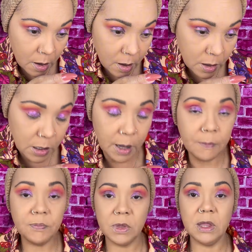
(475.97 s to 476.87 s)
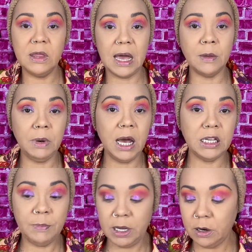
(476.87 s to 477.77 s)
yeah, that applies
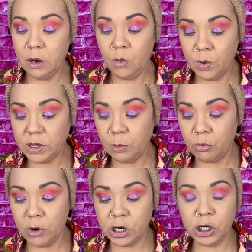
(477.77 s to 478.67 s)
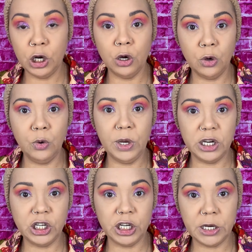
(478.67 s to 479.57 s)
better with the brush. Who is
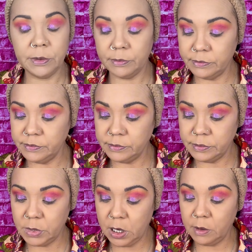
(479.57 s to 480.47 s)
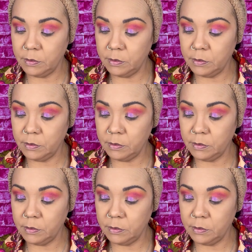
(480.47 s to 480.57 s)
she? Yeah,